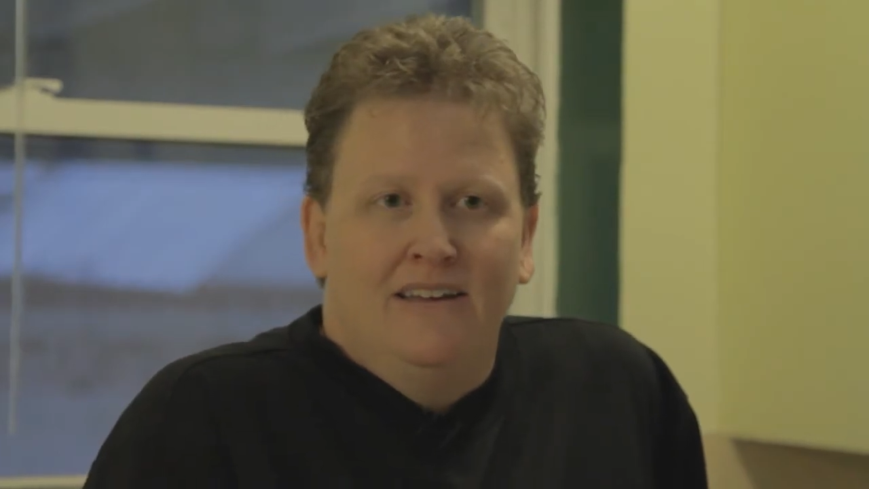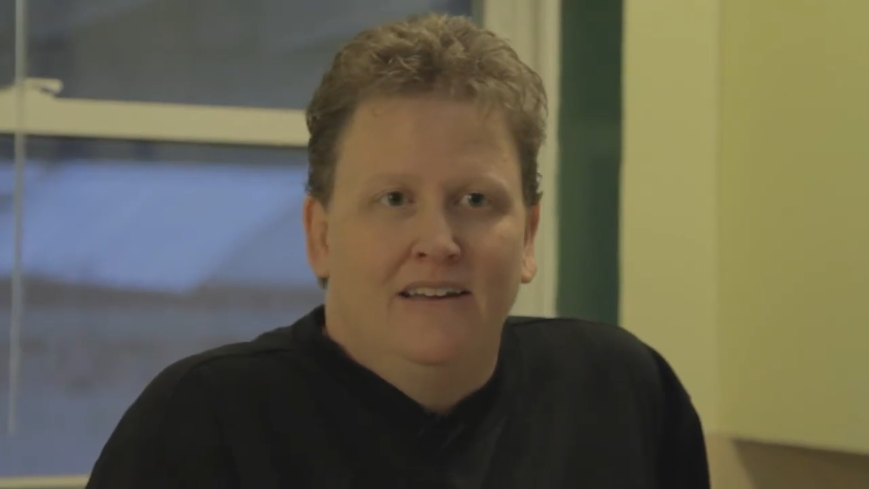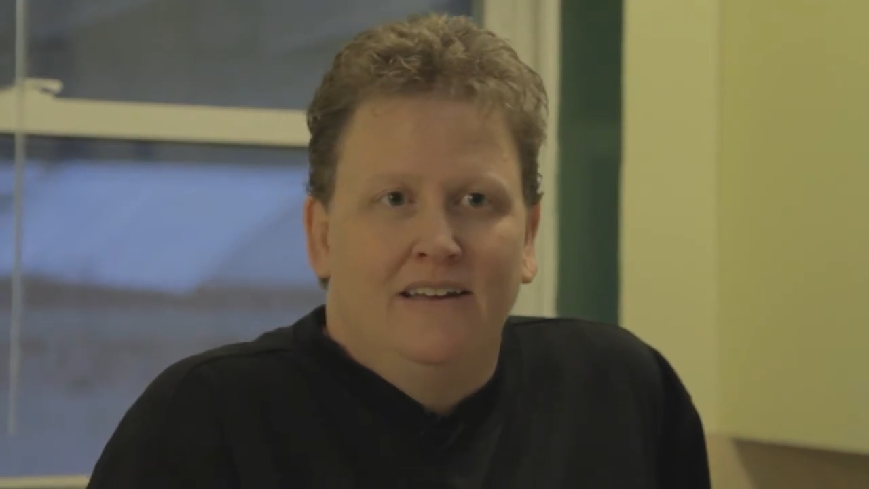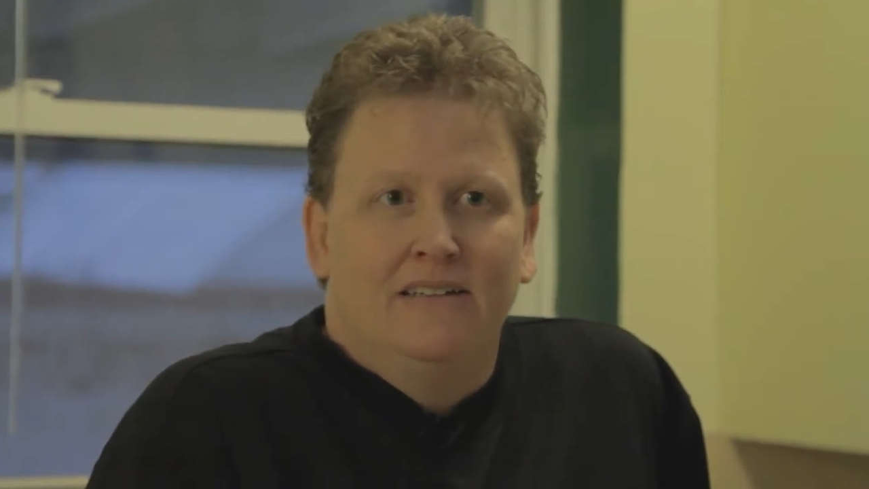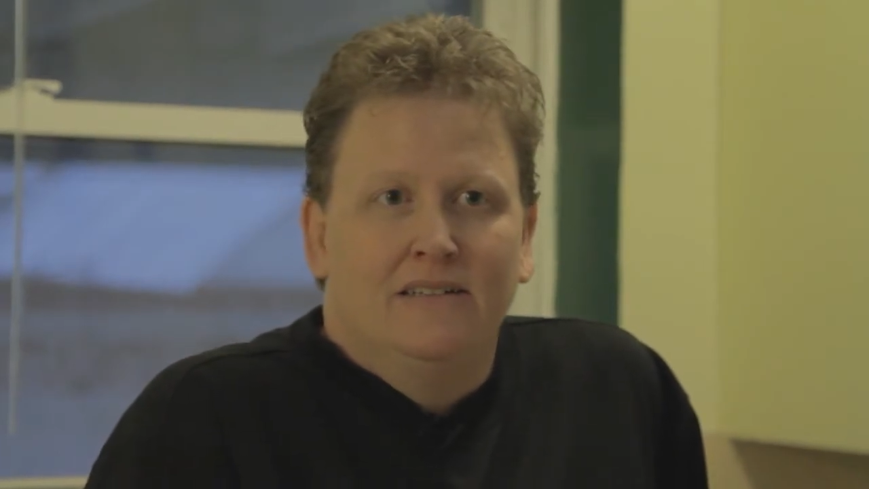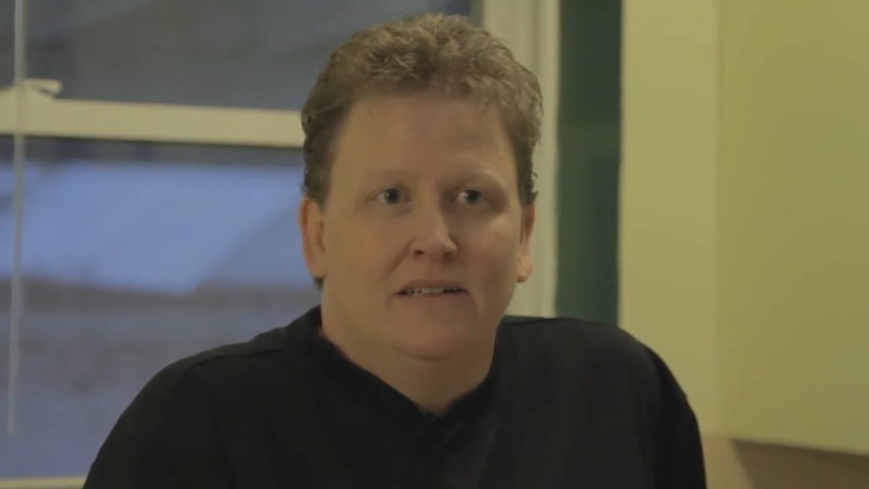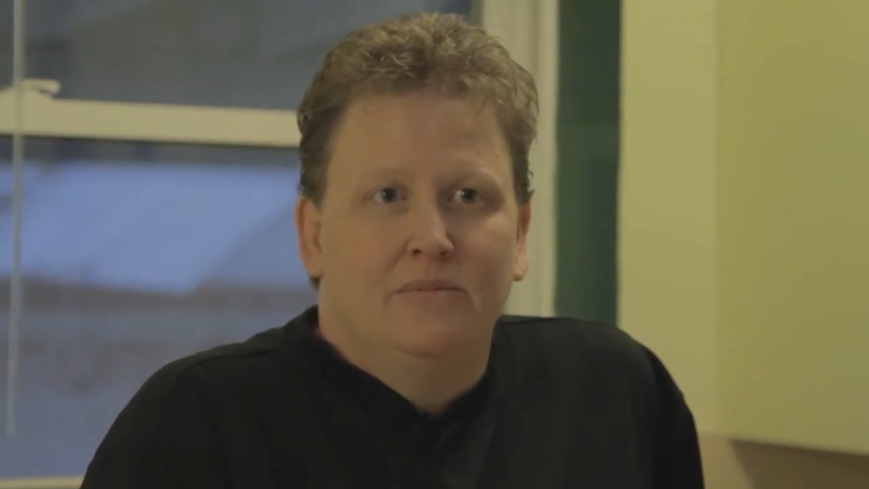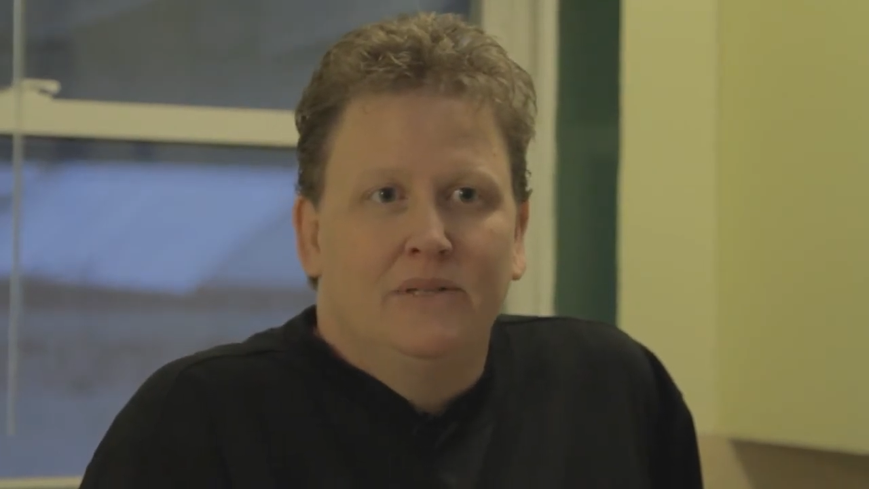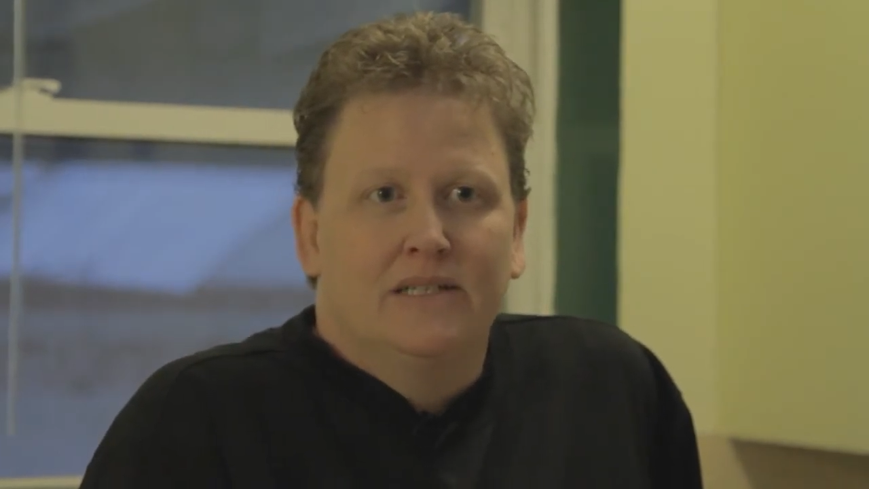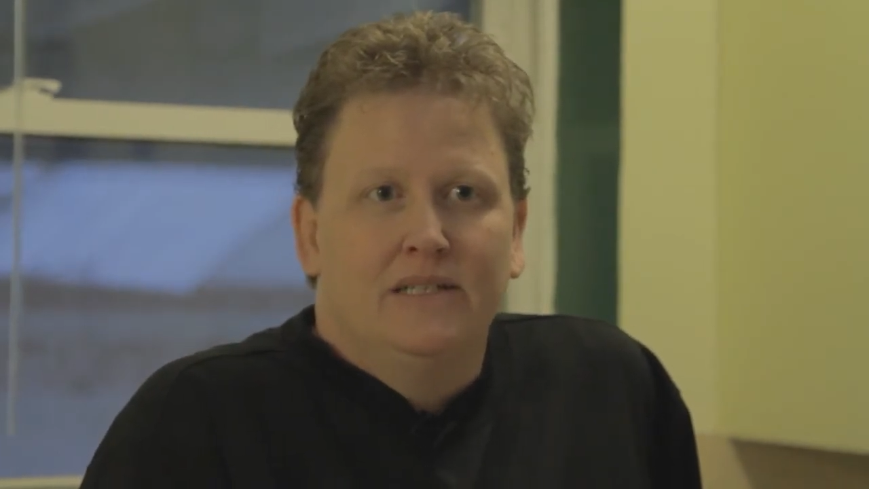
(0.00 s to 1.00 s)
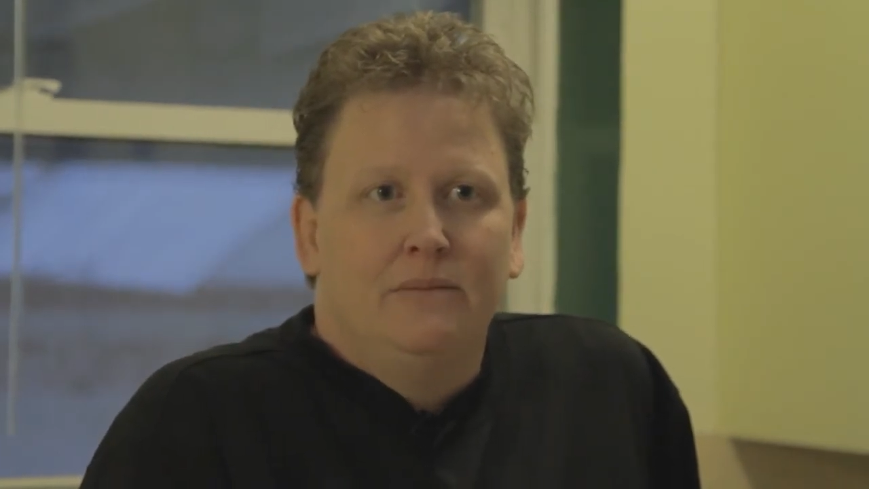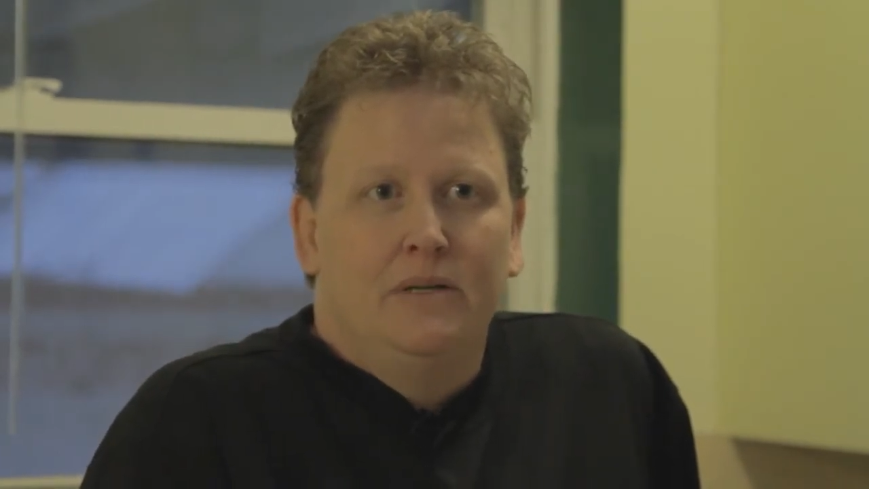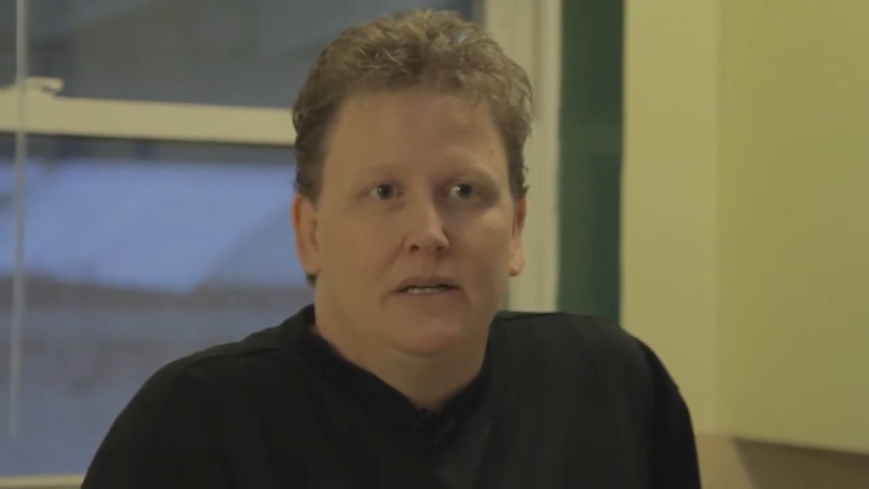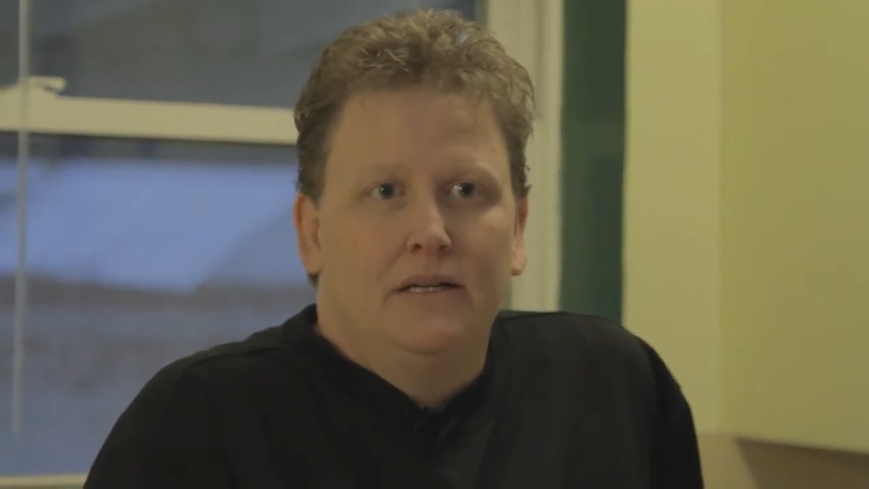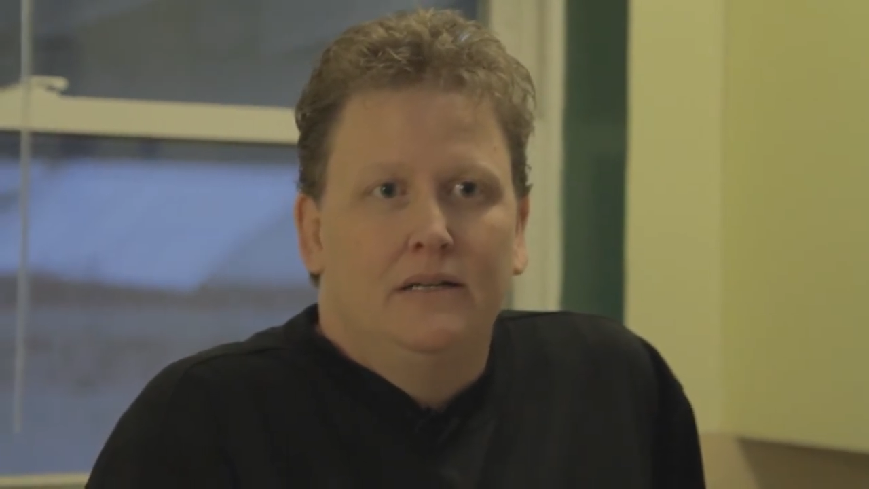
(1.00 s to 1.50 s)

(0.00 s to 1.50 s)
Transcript: and be accepted.